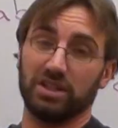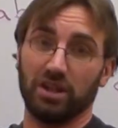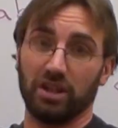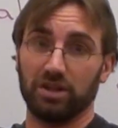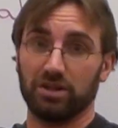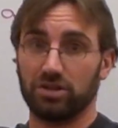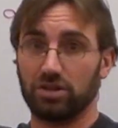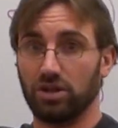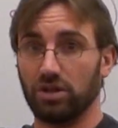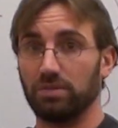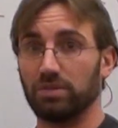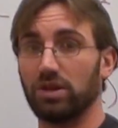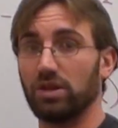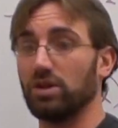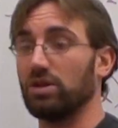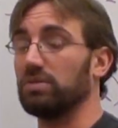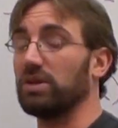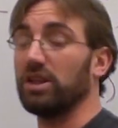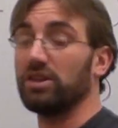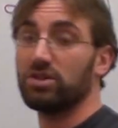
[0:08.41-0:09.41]
another term
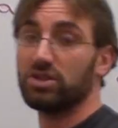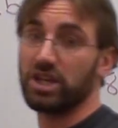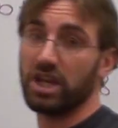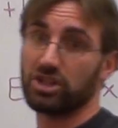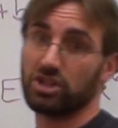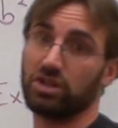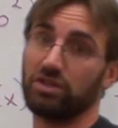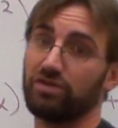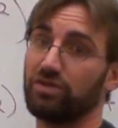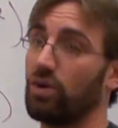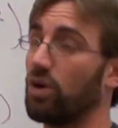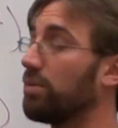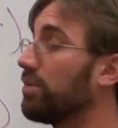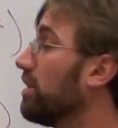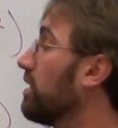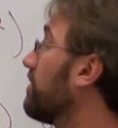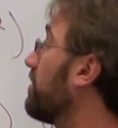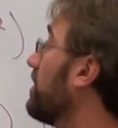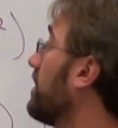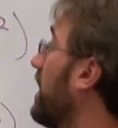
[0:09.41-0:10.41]
cubed. And there's actually a
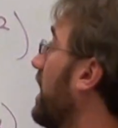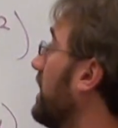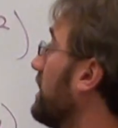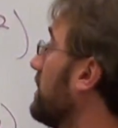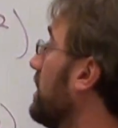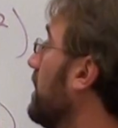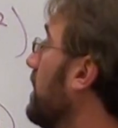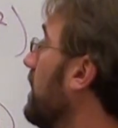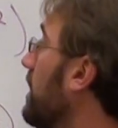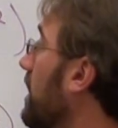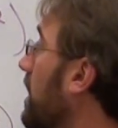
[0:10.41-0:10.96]
formula for that,